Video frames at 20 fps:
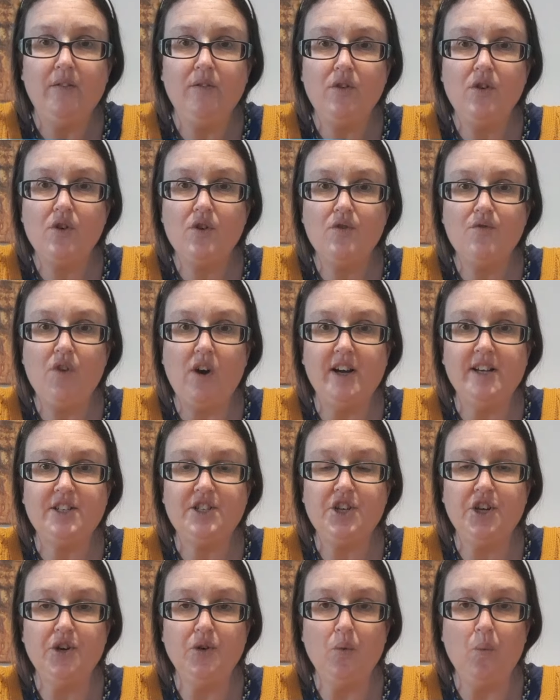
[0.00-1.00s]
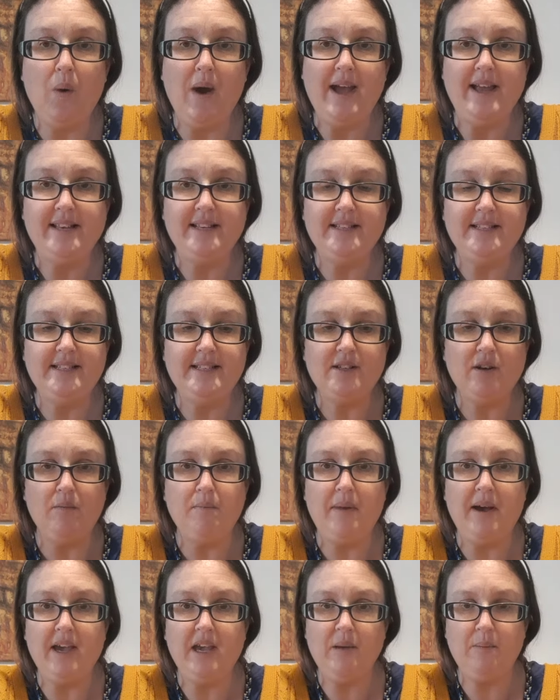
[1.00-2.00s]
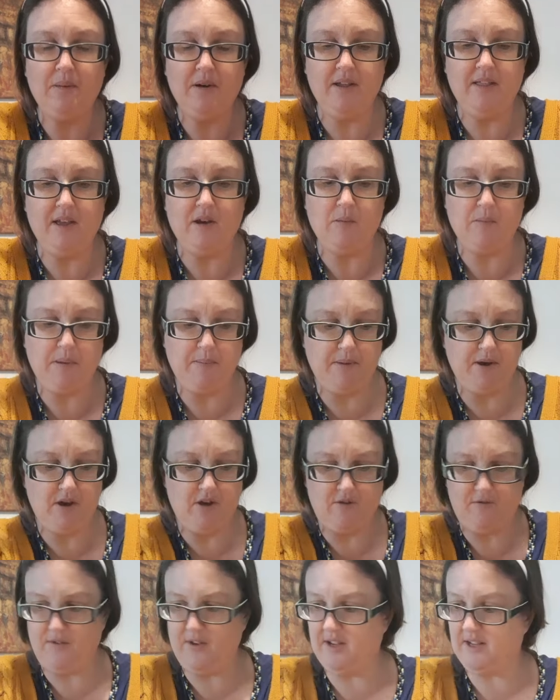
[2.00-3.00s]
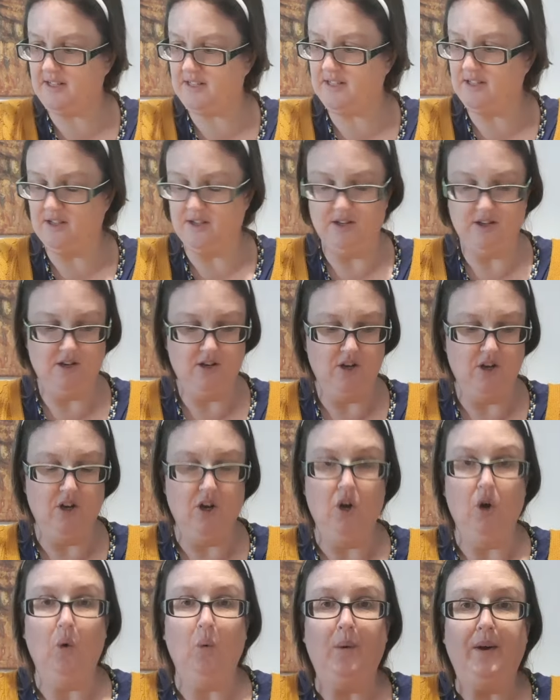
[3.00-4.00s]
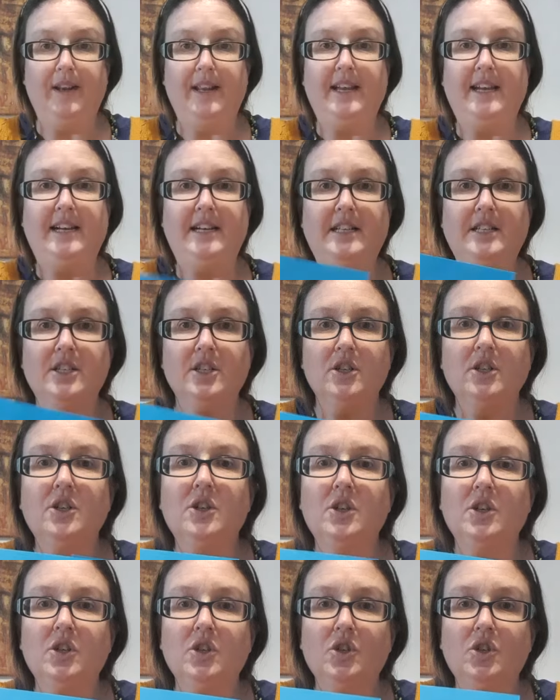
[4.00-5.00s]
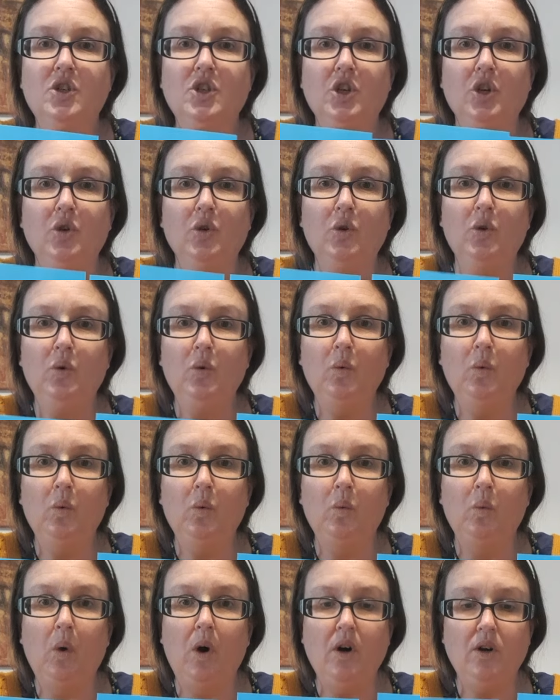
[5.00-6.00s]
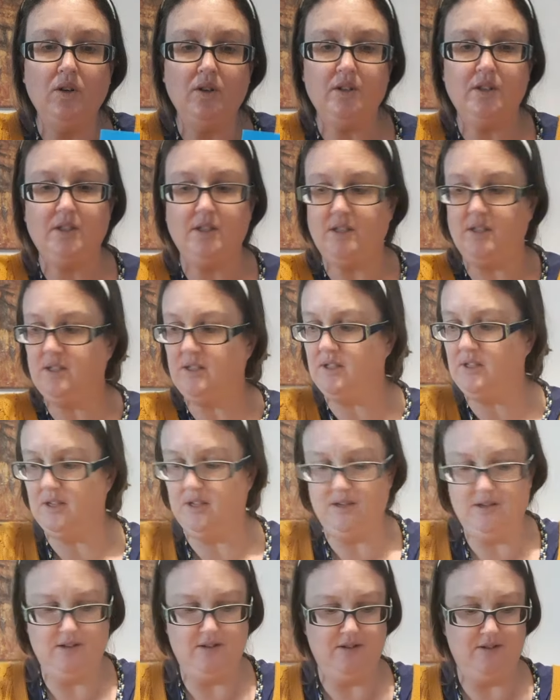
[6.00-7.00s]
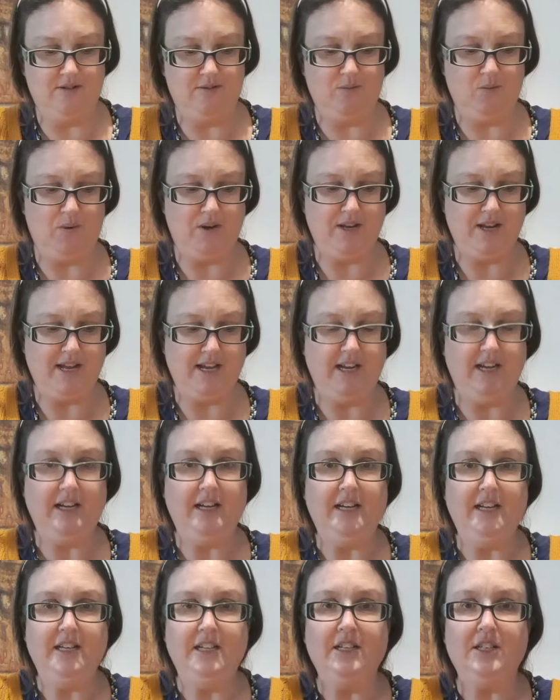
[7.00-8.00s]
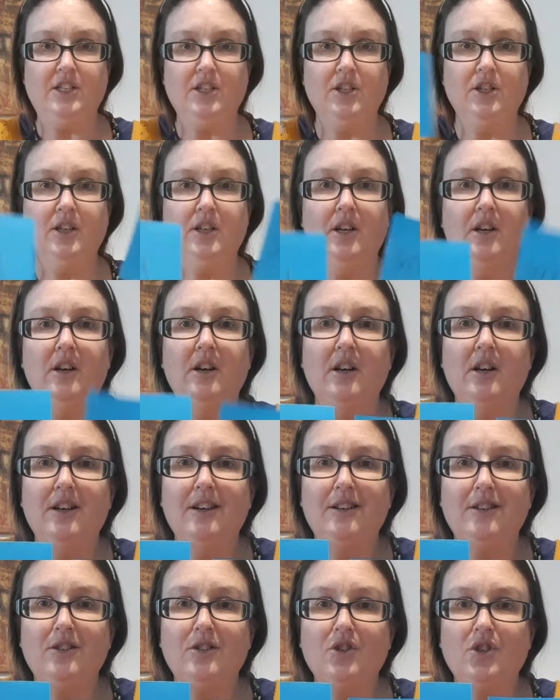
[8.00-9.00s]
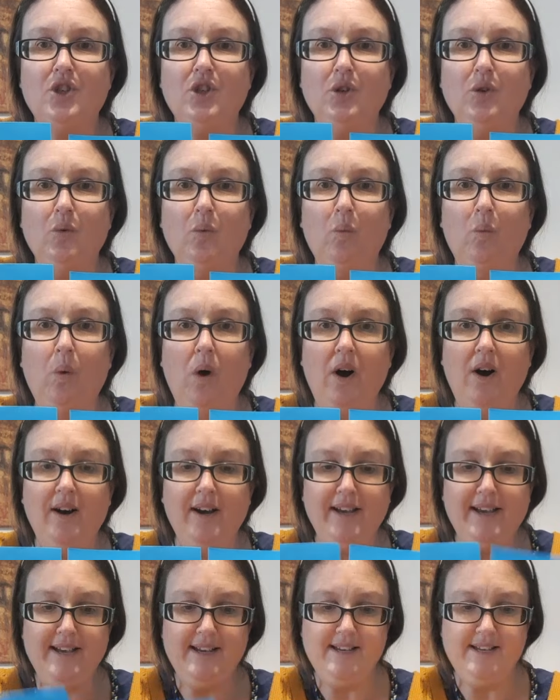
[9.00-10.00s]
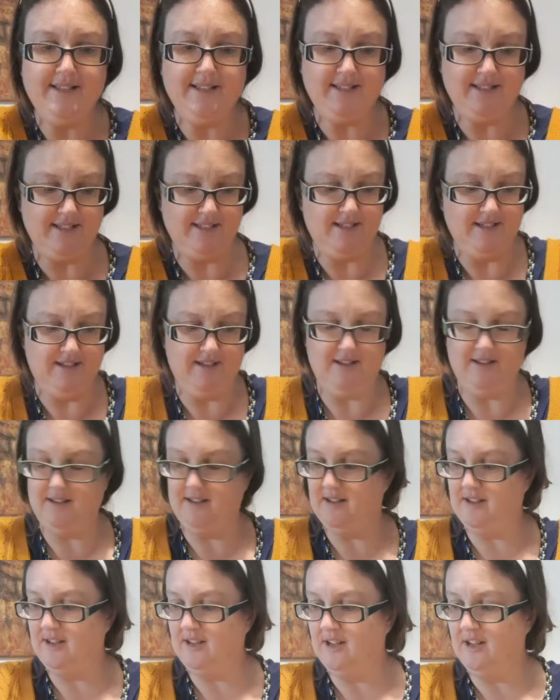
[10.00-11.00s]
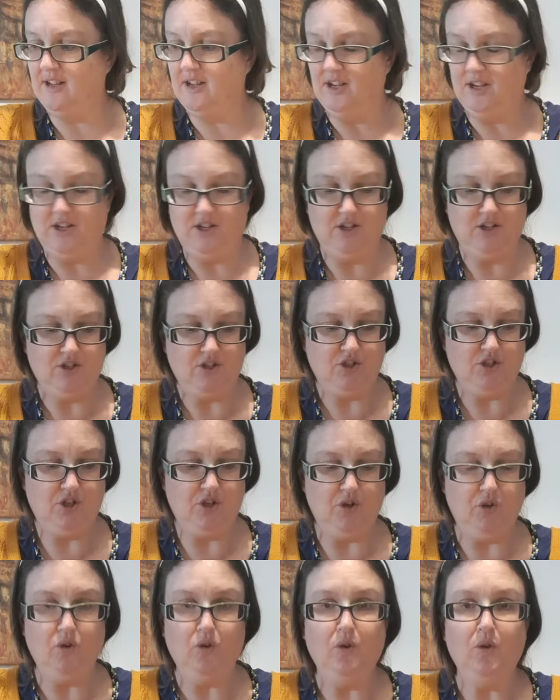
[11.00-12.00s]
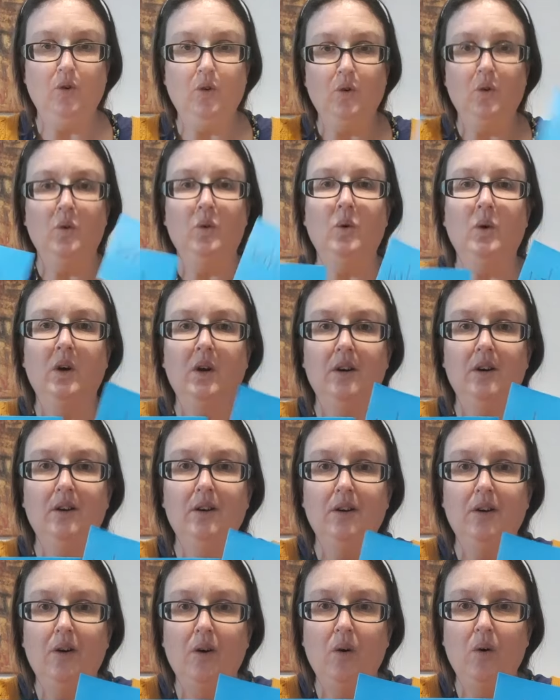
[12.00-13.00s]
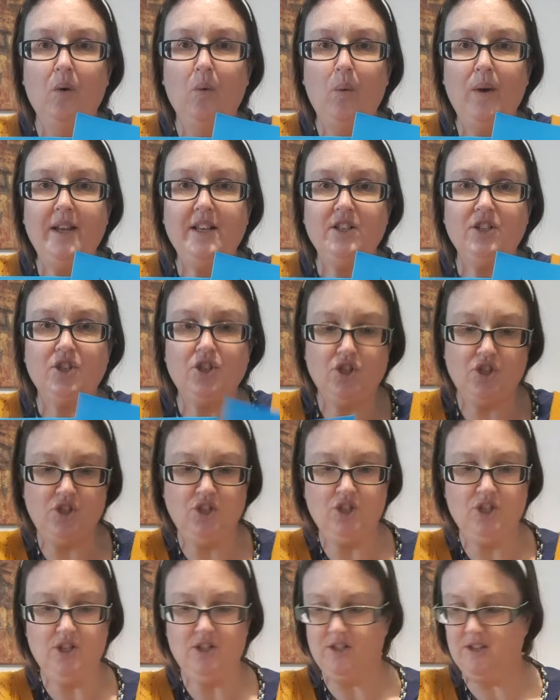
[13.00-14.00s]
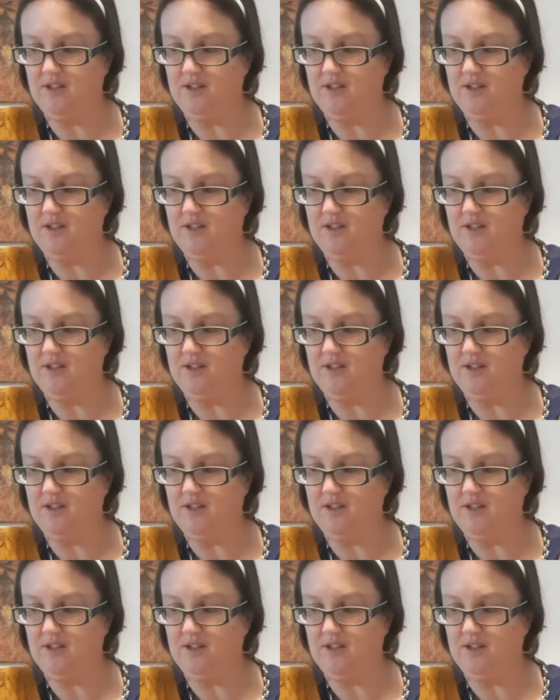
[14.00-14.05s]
You could write two whens on paper, that'd be perfect. We need two what's. We need two whys. Two which.